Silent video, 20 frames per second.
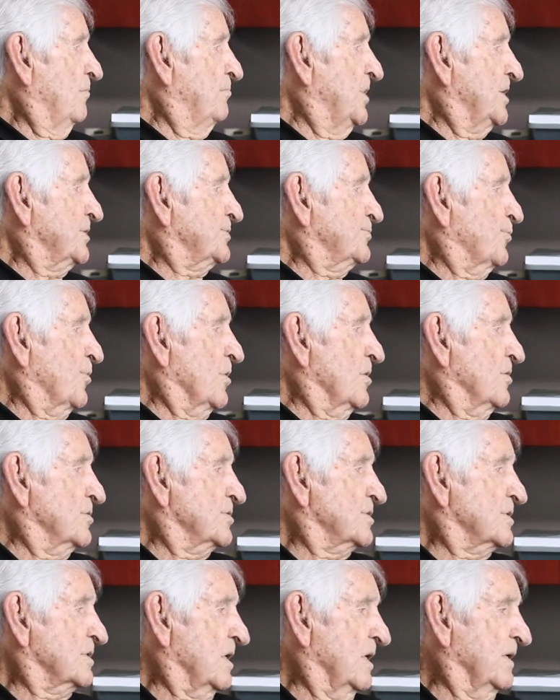much
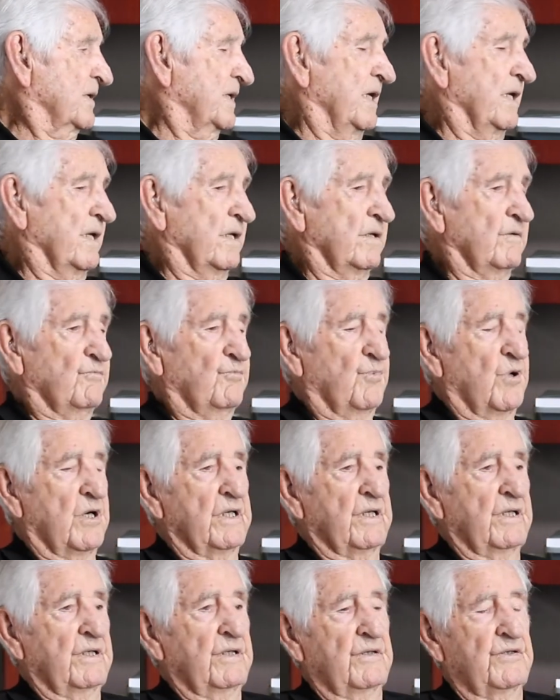worse than
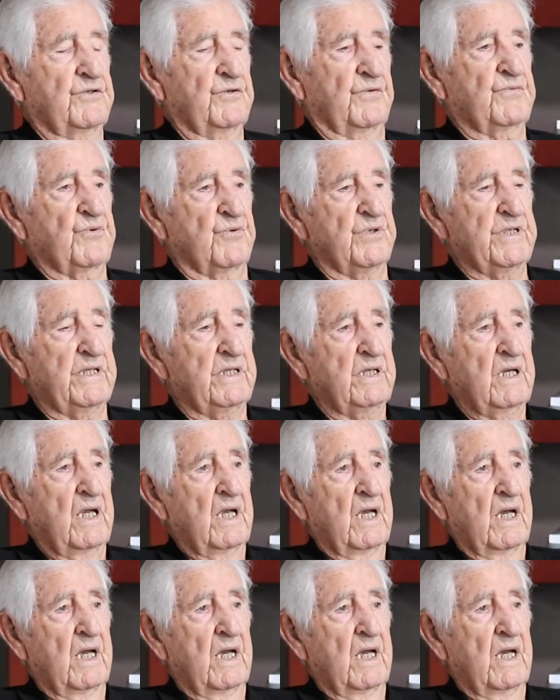1 to 3.